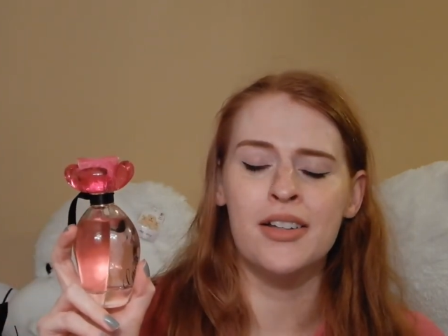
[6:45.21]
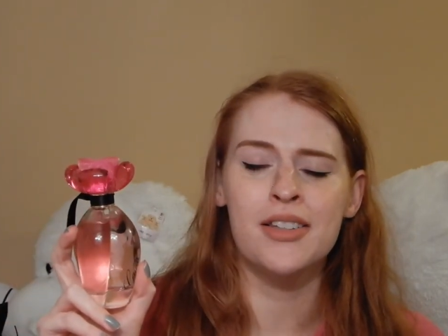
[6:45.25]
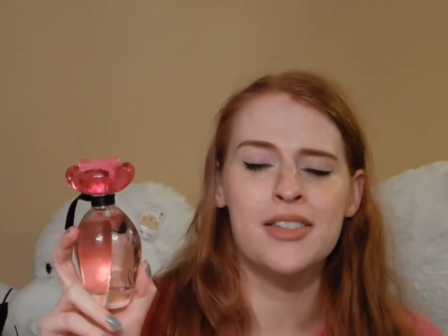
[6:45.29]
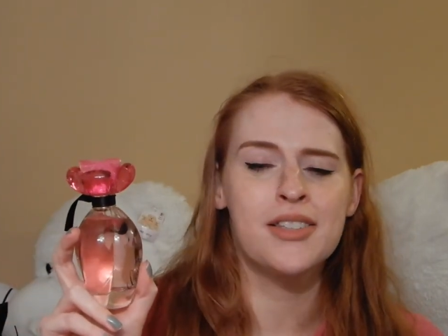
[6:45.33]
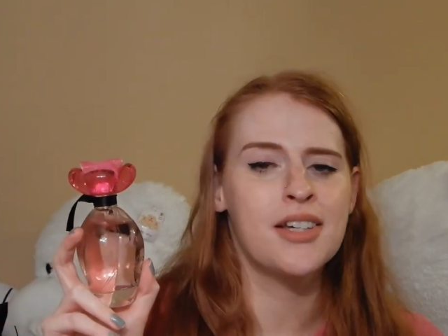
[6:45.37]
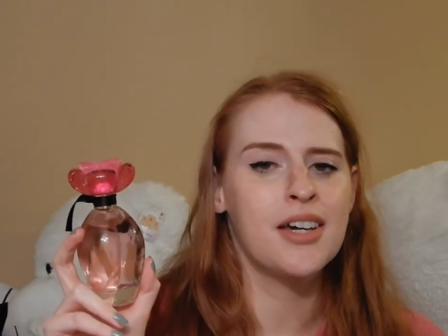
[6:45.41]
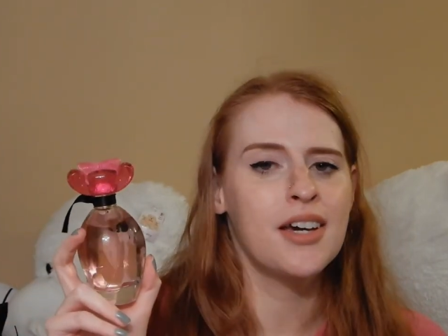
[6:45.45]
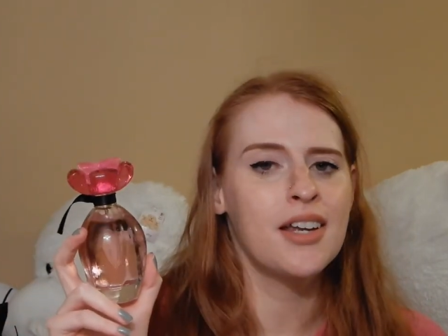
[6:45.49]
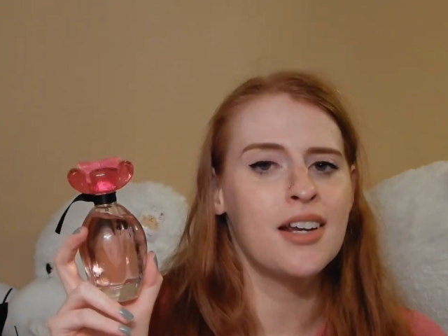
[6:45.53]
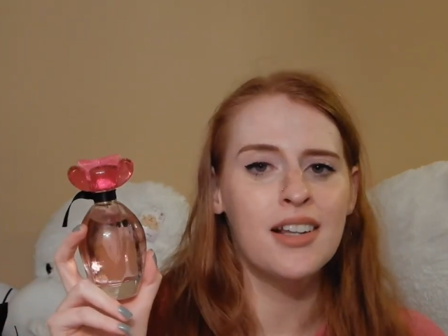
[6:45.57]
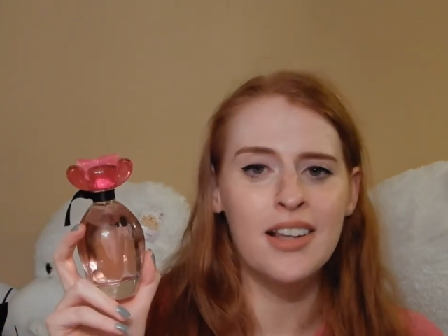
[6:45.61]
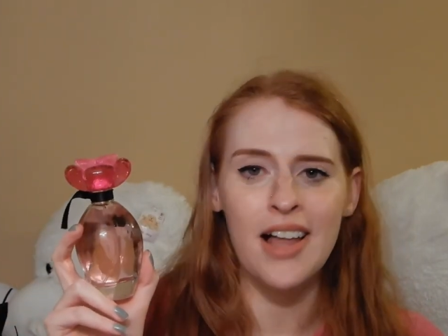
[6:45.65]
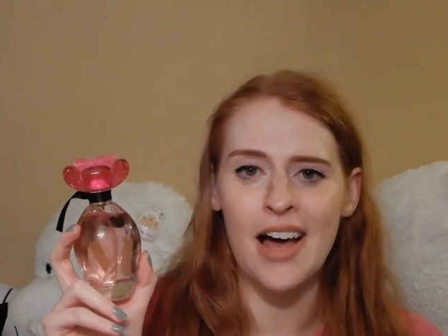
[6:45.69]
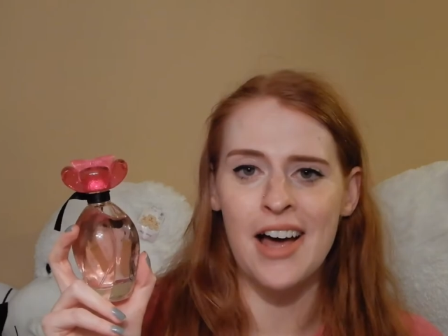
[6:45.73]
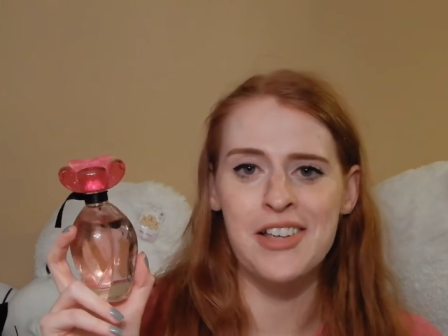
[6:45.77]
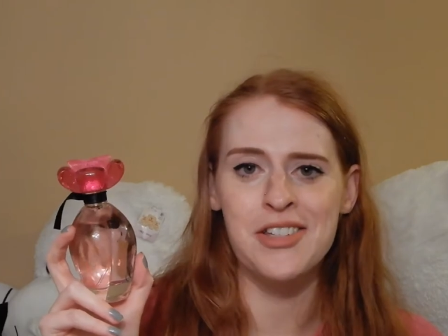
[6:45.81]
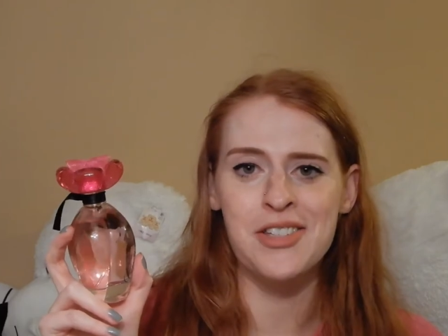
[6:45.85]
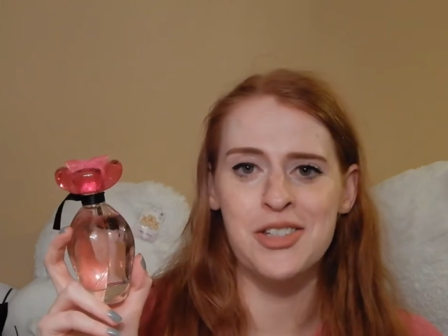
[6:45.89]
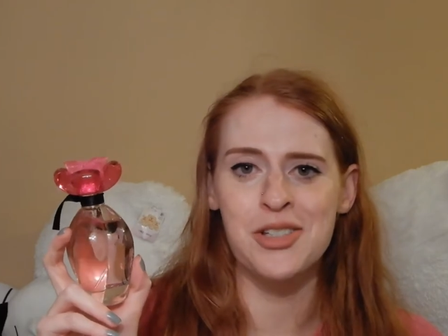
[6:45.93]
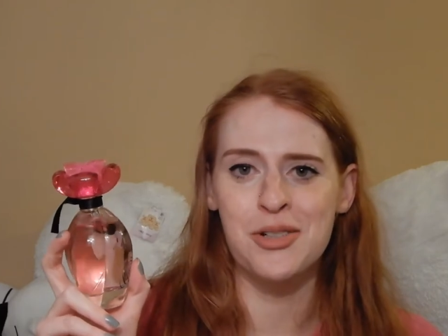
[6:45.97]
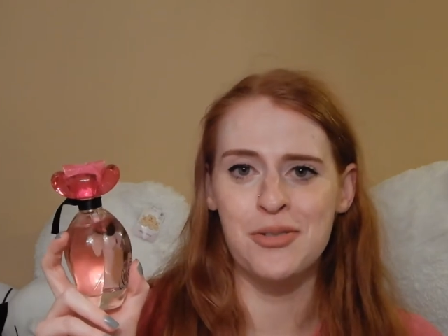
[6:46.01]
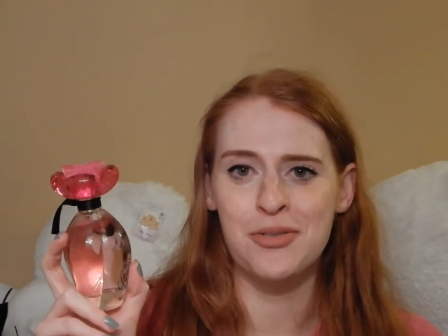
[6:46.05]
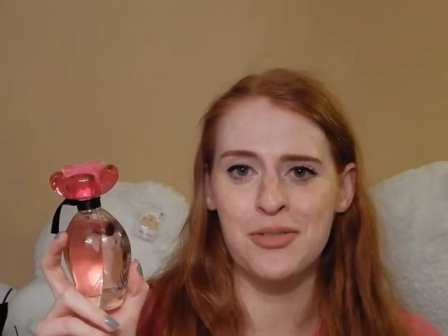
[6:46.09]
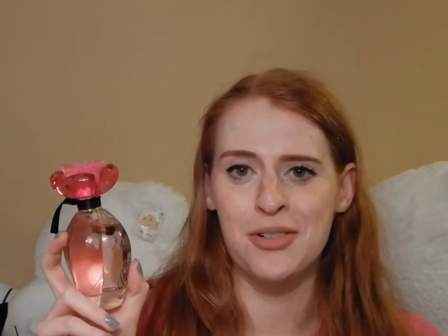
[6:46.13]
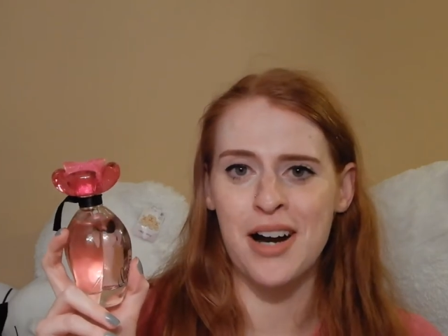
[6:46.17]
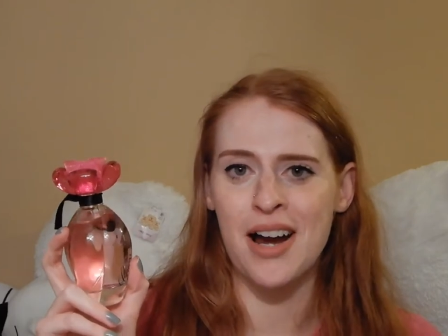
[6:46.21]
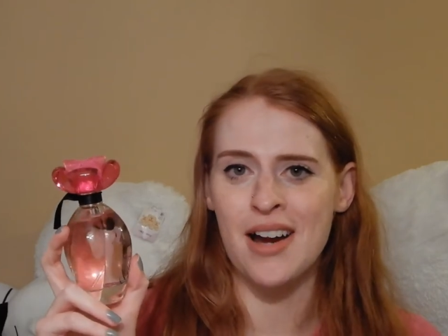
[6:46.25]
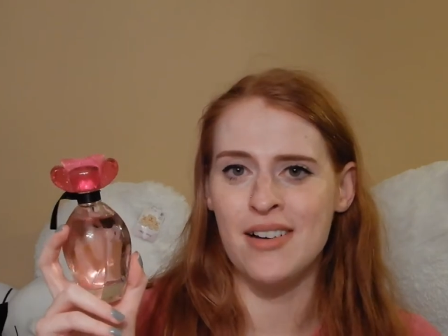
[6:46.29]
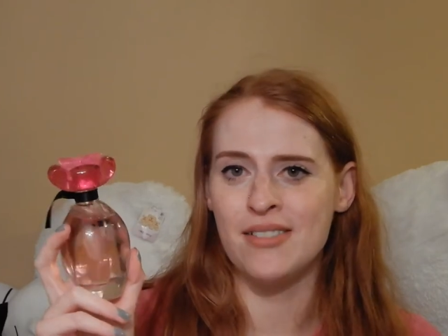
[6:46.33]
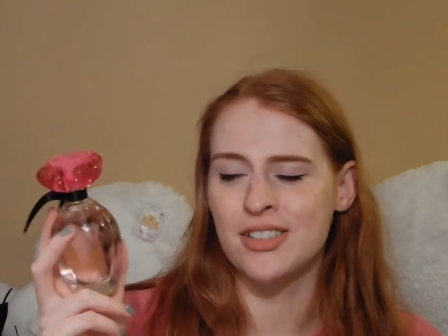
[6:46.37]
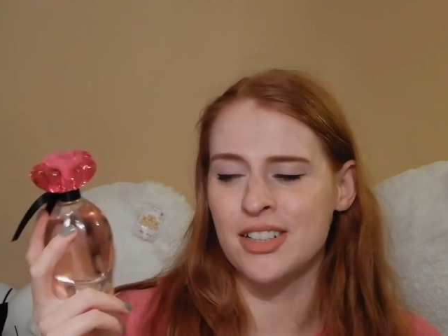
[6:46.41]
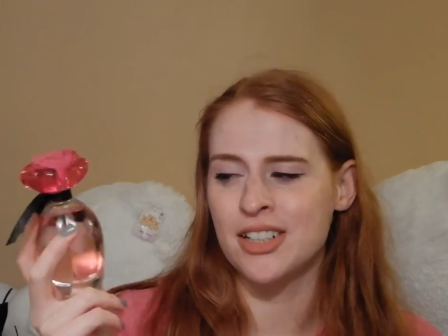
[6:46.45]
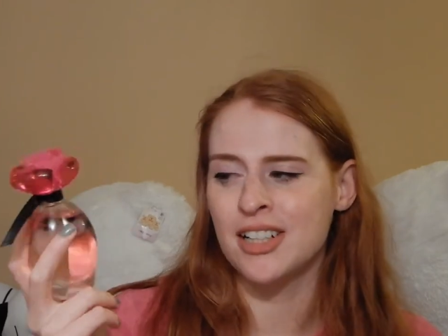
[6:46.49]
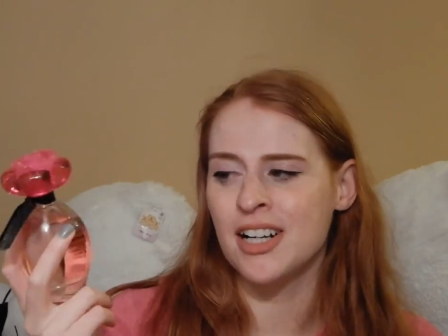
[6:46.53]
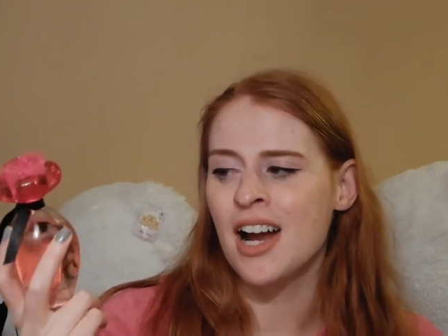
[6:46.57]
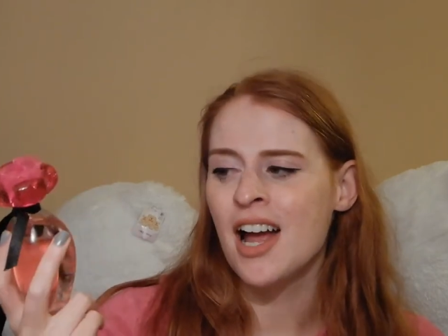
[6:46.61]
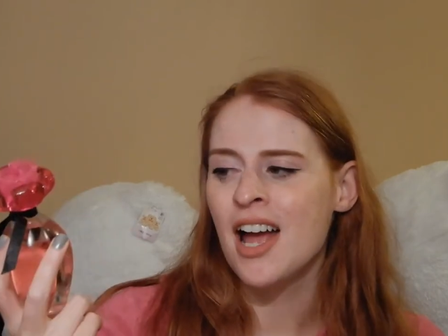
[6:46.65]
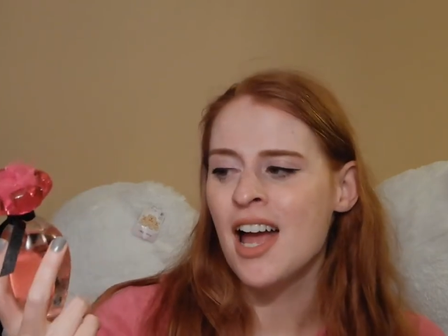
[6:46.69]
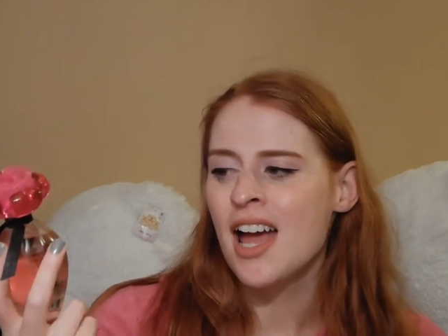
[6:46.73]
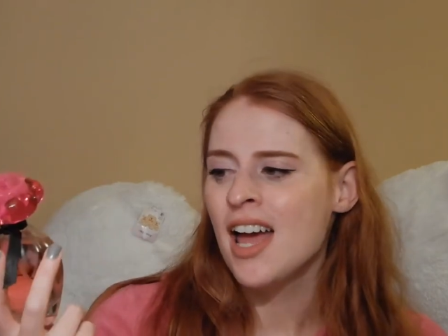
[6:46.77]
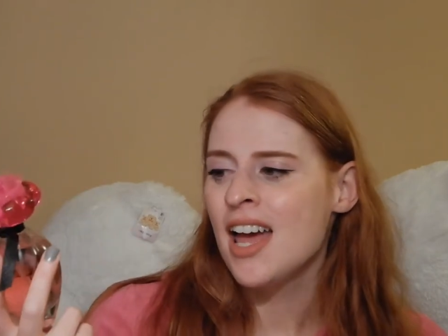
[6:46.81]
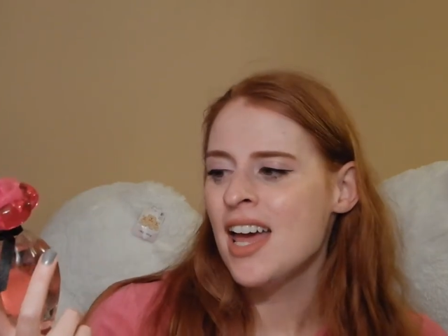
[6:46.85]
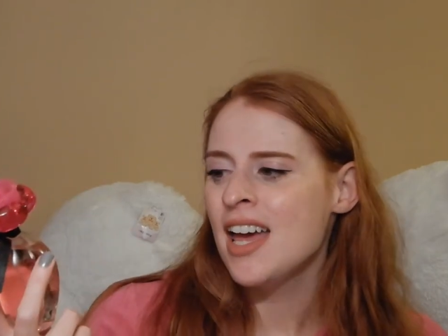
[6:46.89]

It's gonna last you forever.